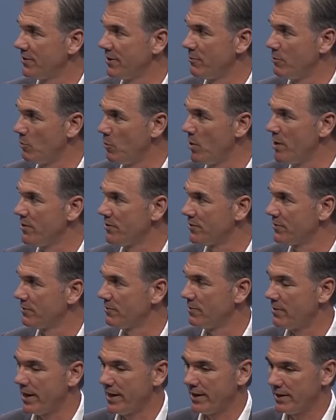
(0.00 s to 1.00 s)
it was
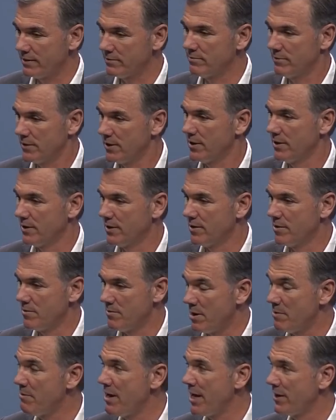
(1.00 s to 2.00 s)
like
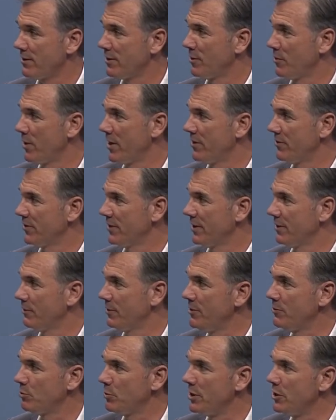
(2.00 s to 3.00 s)
a math equation. At
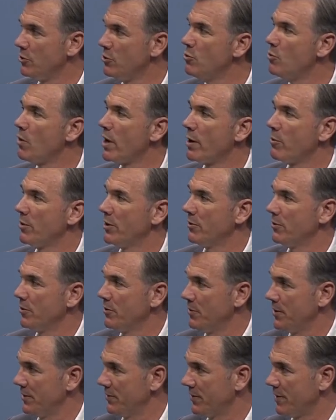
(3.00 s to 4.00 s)
least we knew why we were
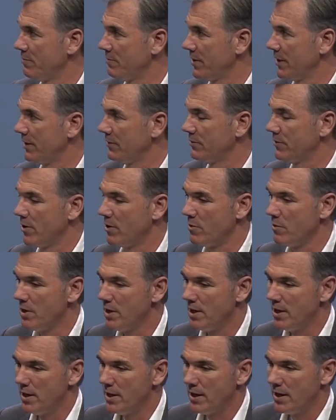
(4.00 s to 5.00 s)
doing something. So,
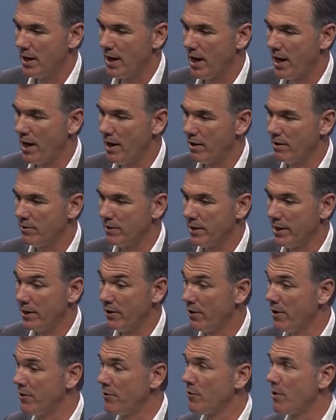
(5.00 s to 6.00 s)
uh, and
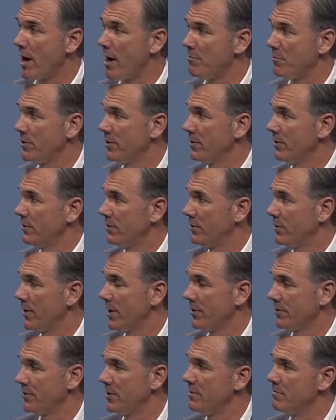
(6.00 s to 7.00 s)
our other option to
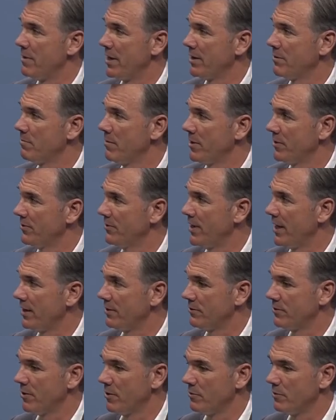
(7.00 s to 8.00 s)
us didn't make much
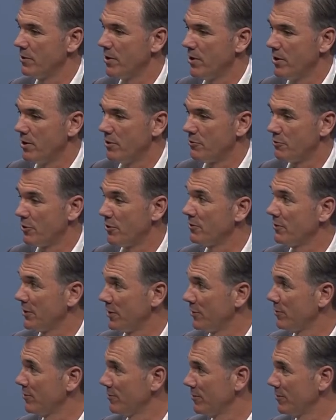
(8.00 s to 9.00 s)
sense. So certainly you're,